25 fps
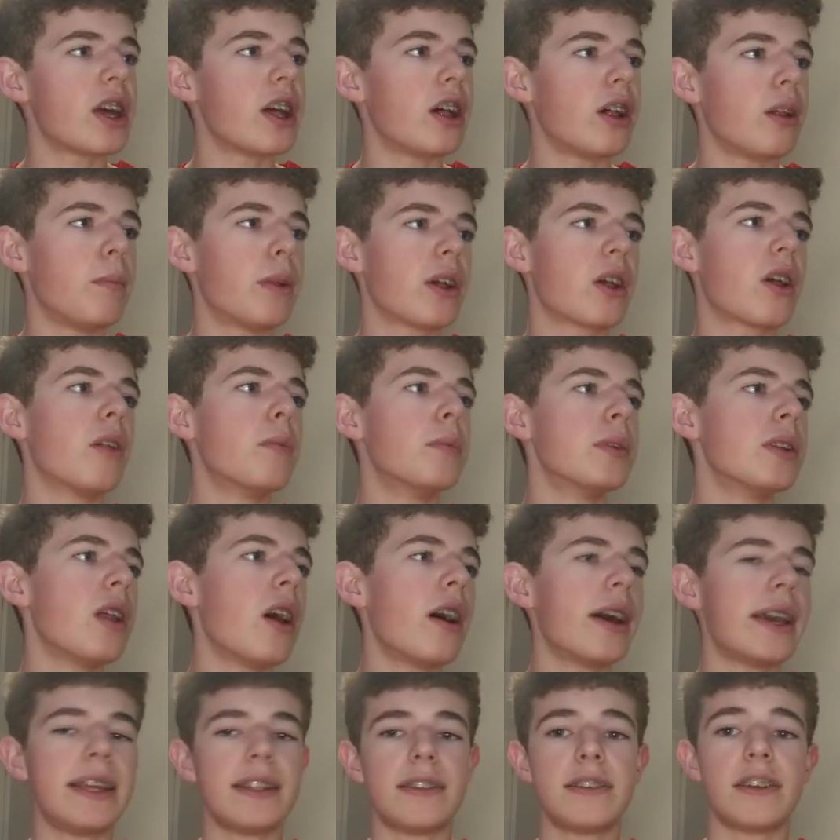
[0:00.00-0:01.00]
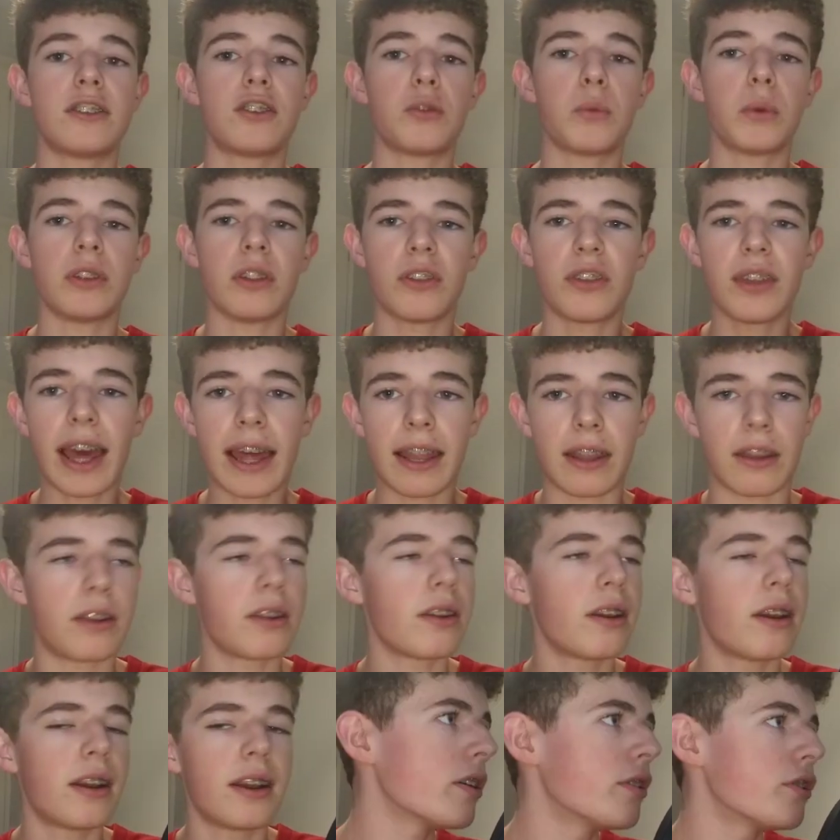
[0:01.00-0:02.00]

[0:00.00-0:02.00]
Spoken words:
it'll become a lot easier to understand.